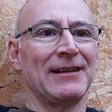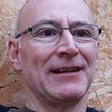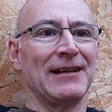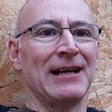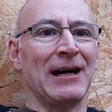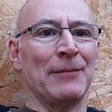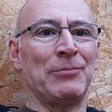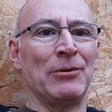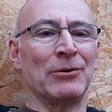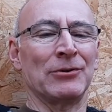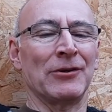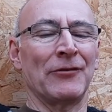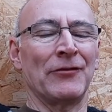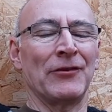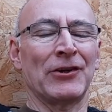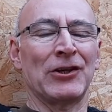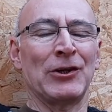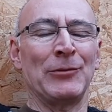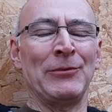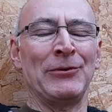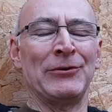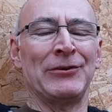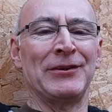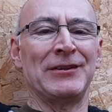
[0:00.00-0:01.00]
I put on the
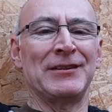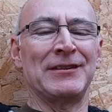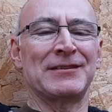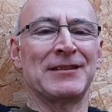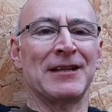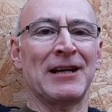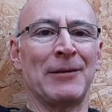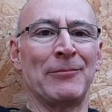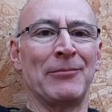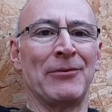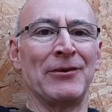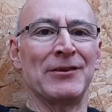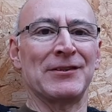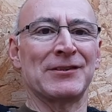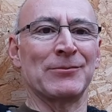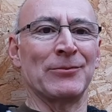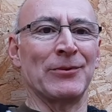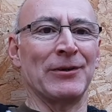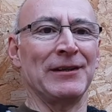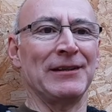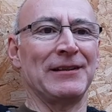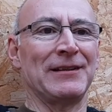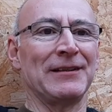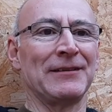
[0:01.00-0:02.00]
community tab this
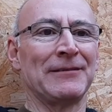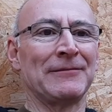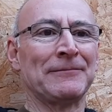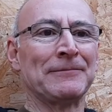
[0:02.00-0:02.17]
week,